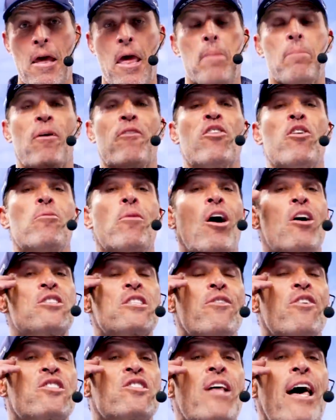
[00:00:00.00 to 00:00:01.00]
But for most
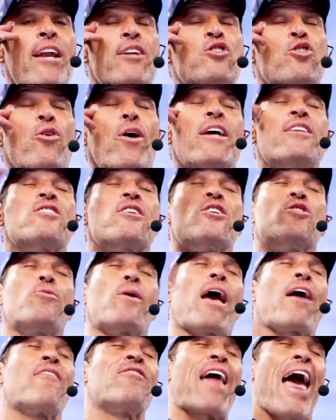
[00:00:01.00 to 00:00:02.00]
of us, not a choice, because
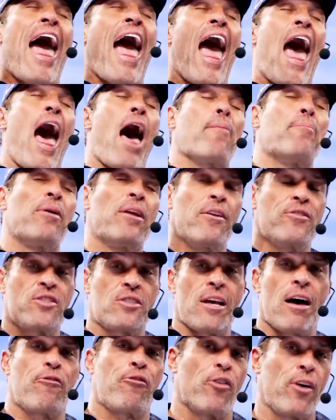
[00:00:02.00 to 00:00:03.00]
we have the habit of
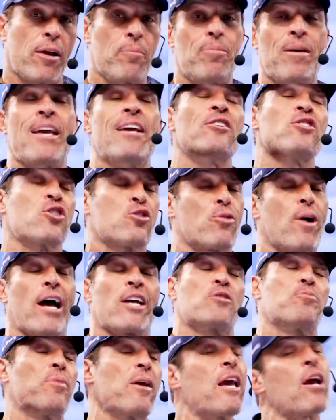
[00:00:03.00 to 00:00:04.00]
suffering, being
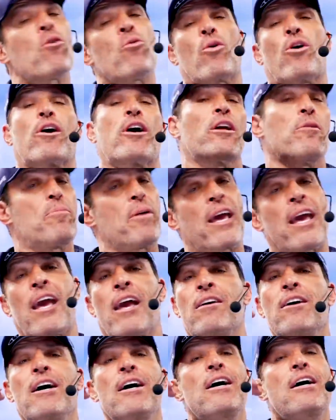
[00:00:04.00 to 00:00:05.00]
stressed, being worried,
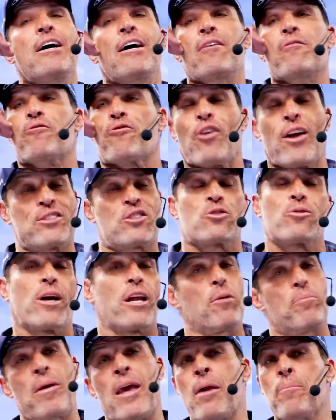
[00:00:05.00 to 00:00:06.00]
being
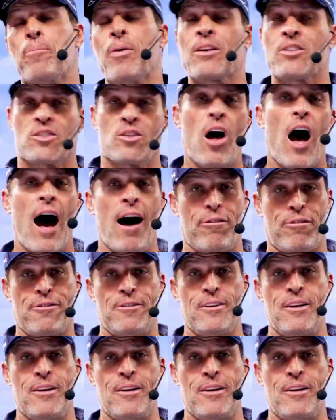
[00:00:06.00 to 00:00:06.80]
frustrated, being pissed off.